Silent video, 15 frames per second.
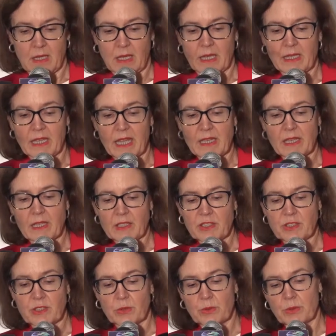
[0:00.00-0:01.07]
Another
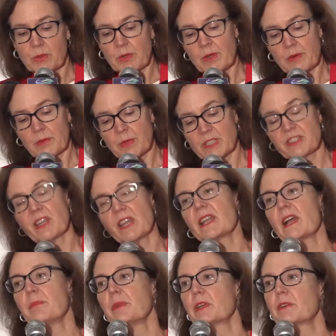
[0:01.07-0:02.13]
issue which
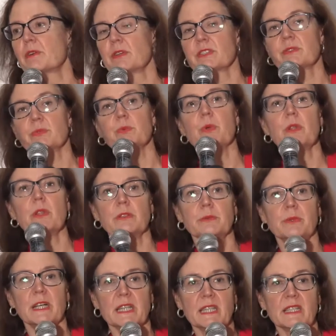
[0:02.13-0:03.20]
I come across
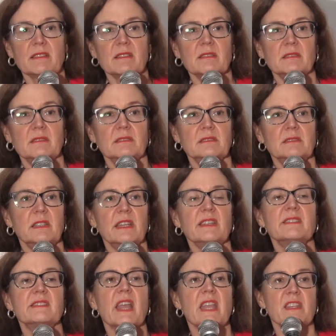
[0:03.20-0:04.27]
worldwide
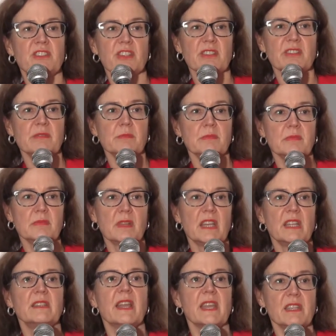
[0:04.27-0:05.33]
is ageism
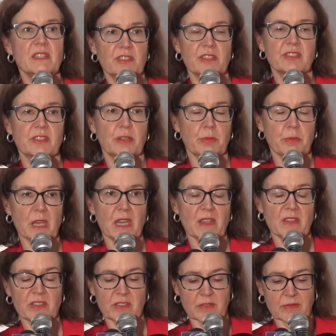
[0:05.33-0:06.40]
and age
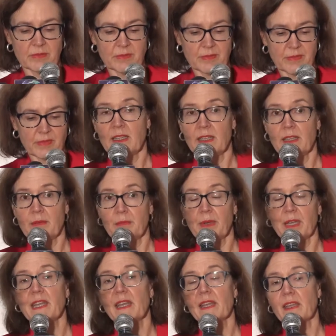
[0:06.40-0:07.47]
discrimination.
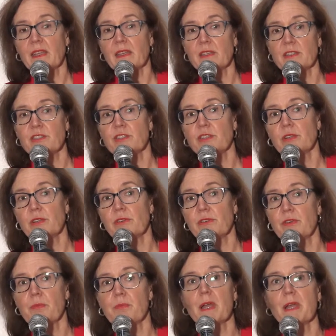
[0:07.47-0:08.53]
But I can assure
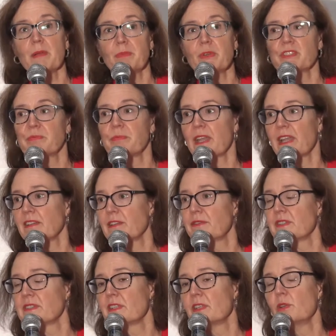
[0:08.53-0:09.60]
you from my
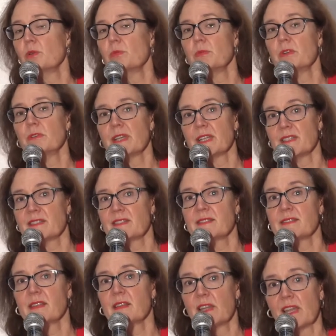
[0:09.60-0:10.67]
perspective as a human rights